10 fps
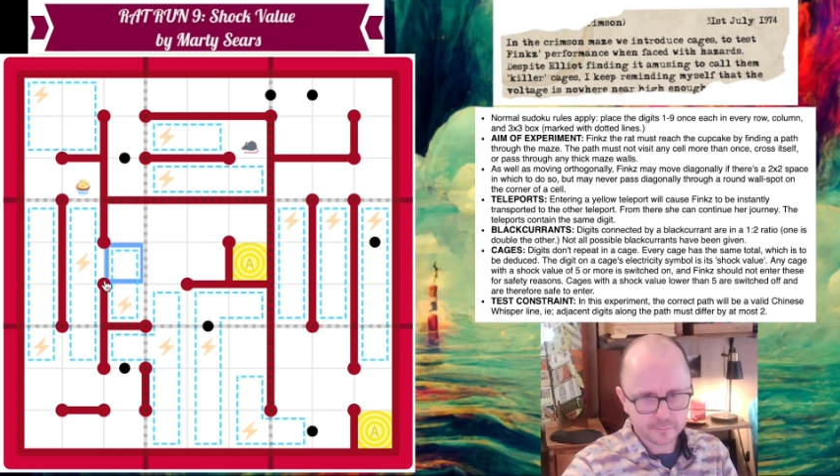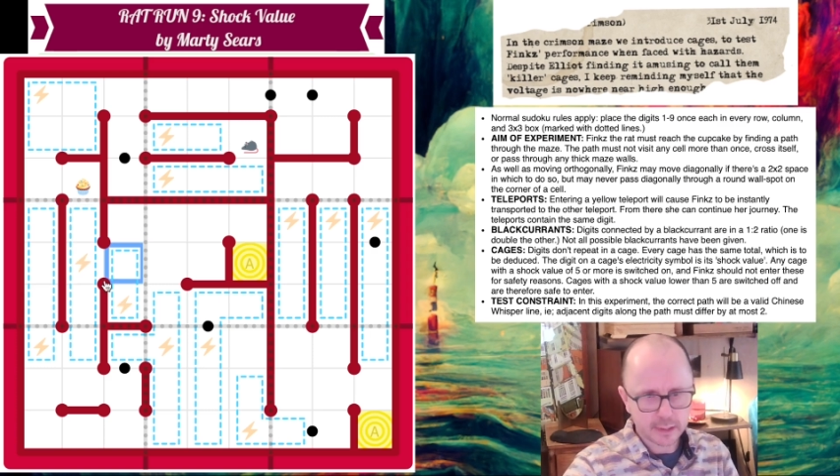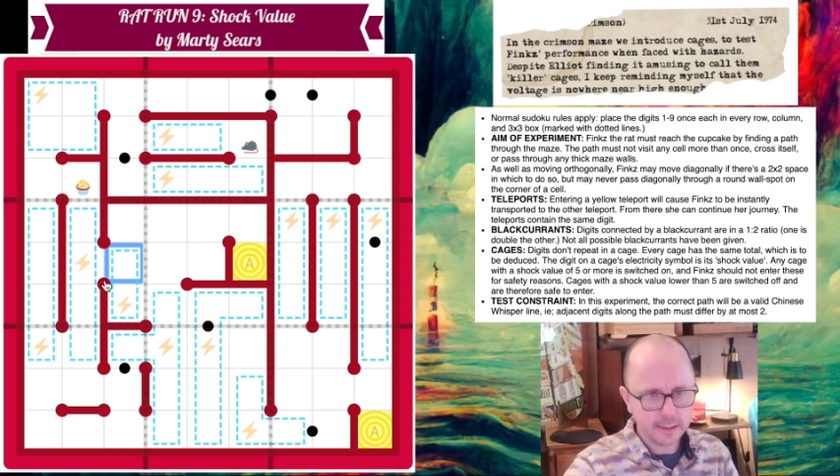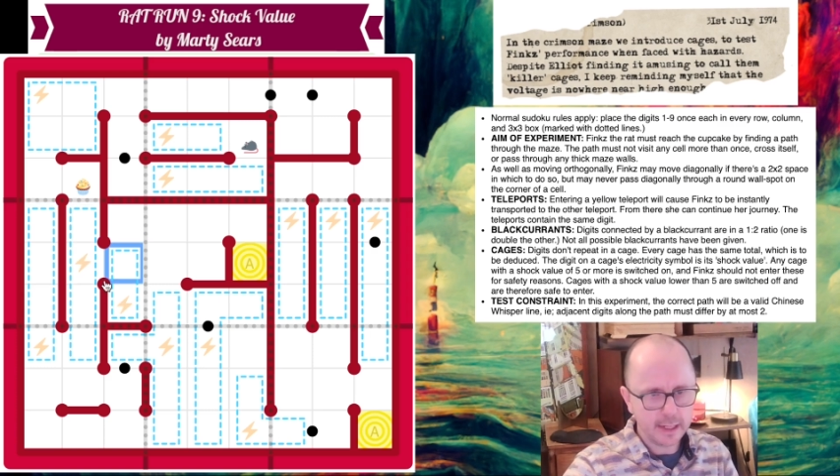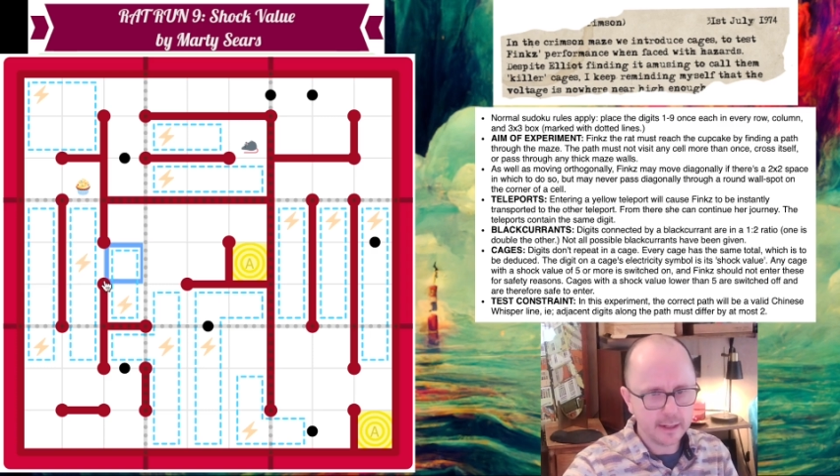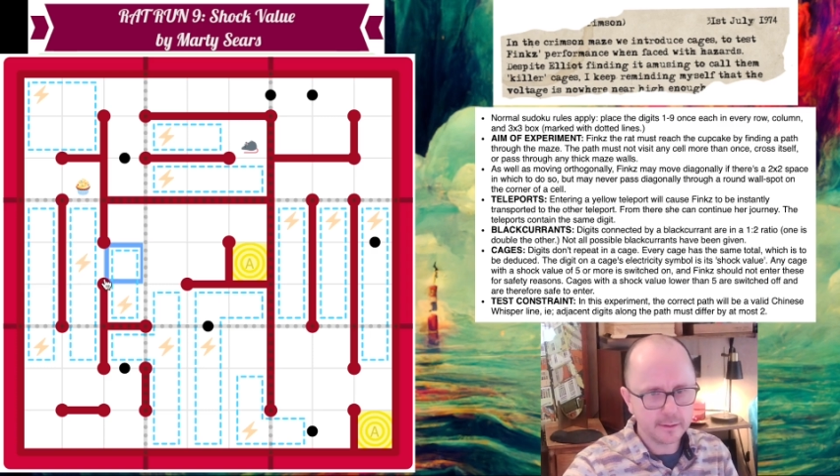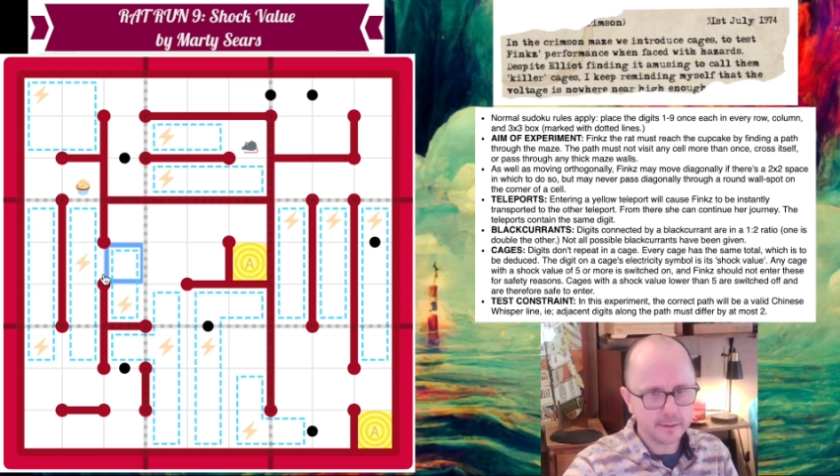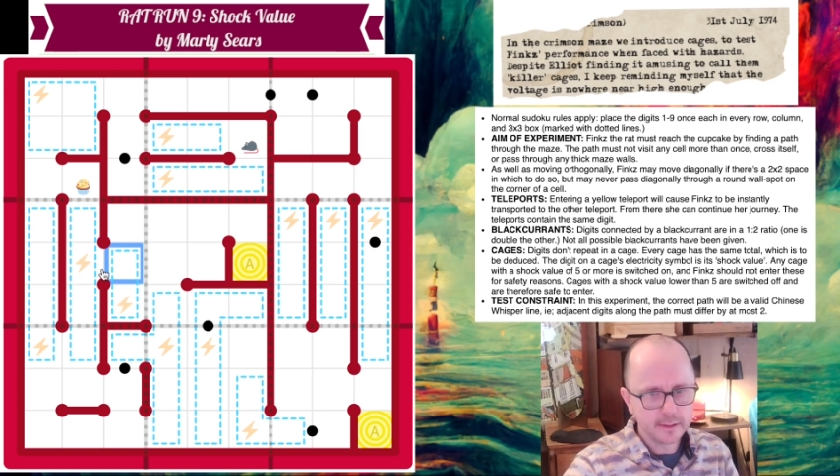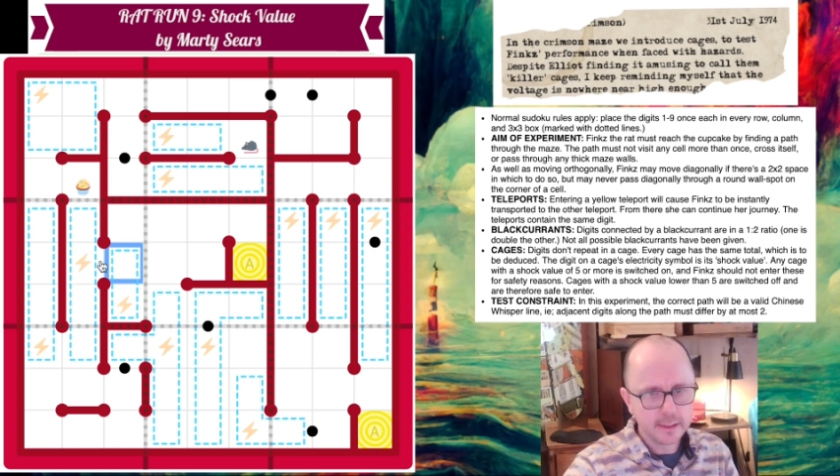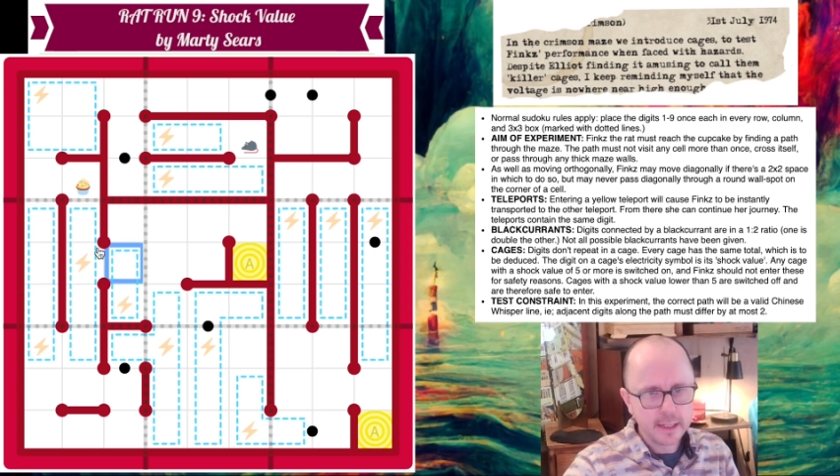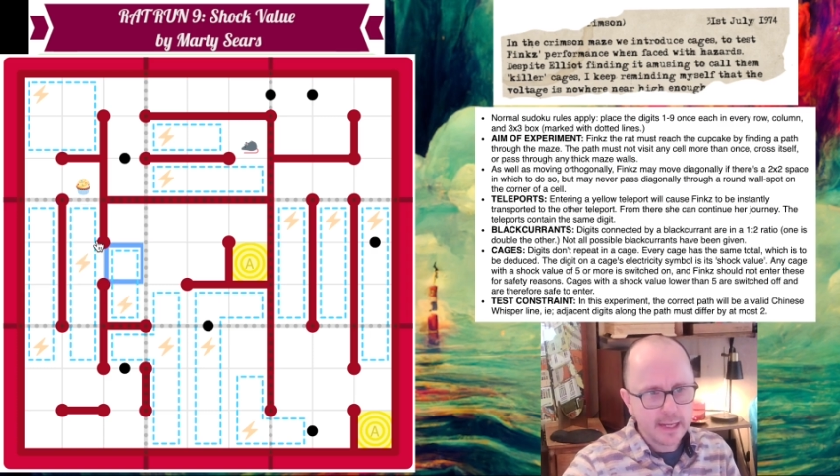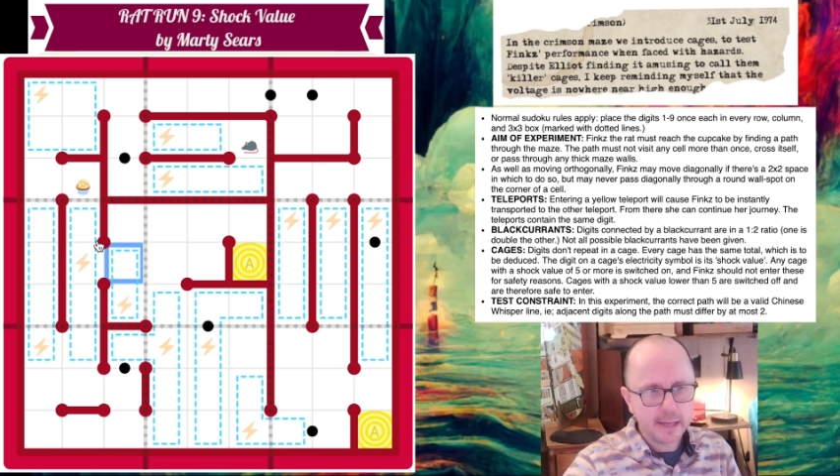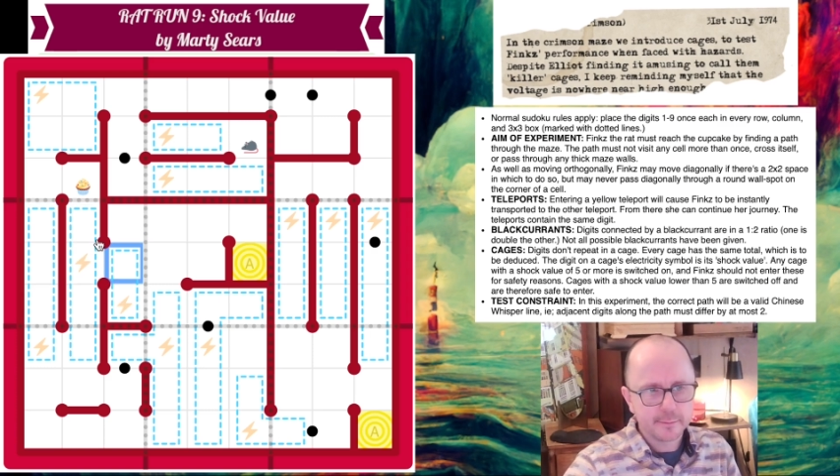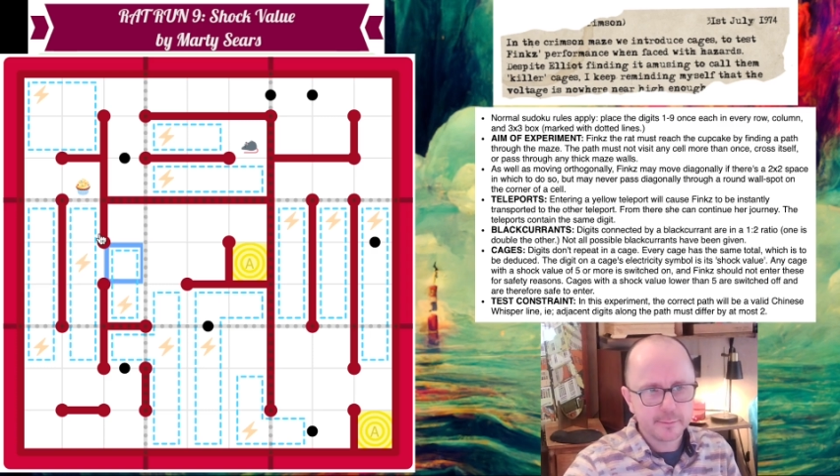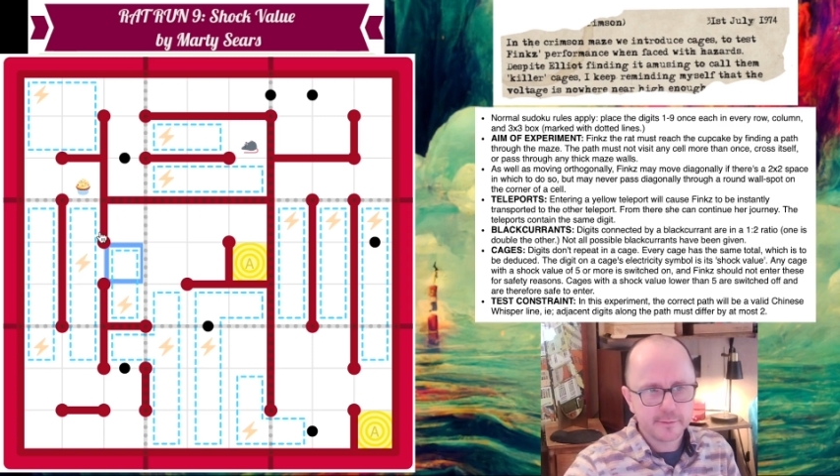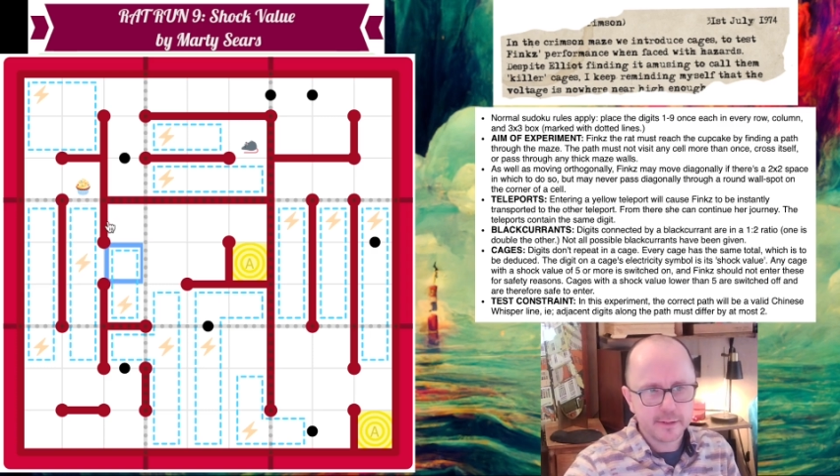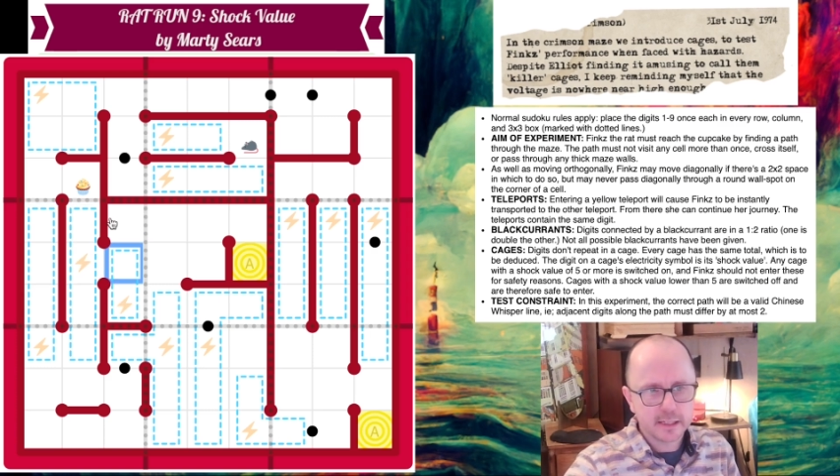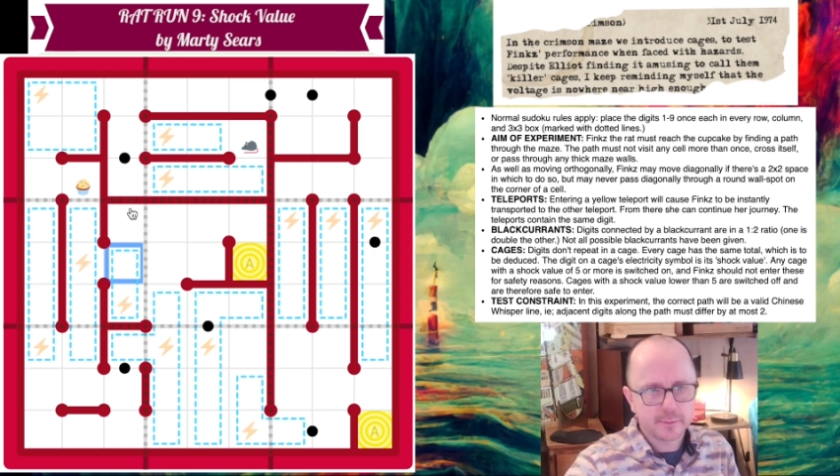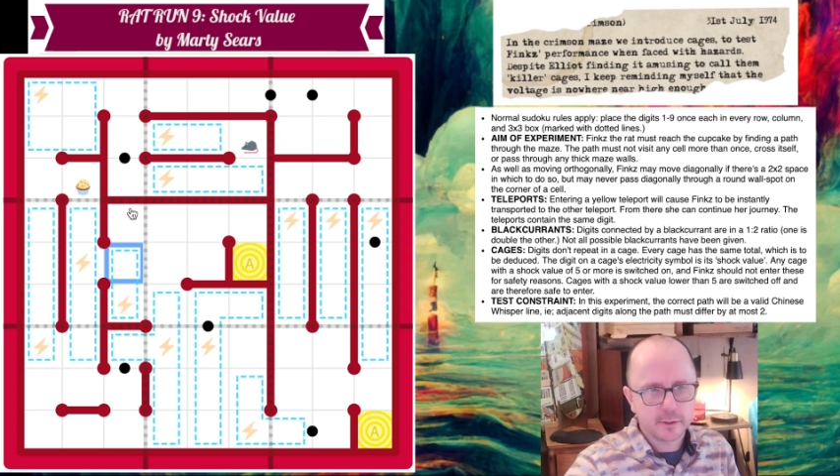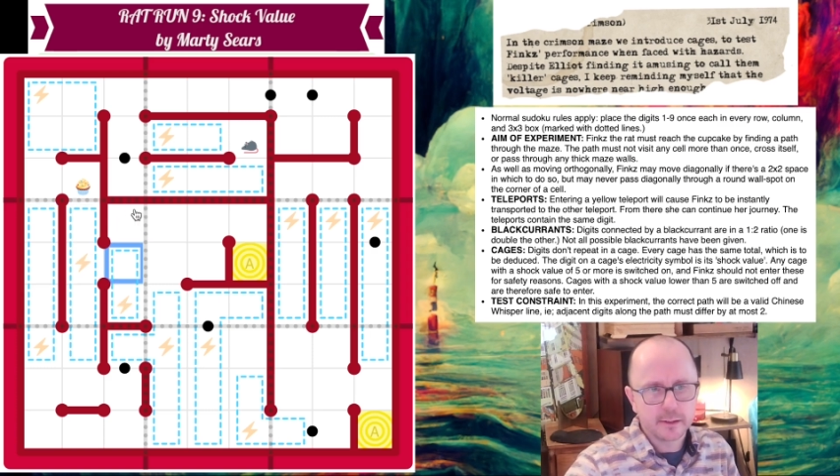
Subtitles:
Now, aim of the experiment.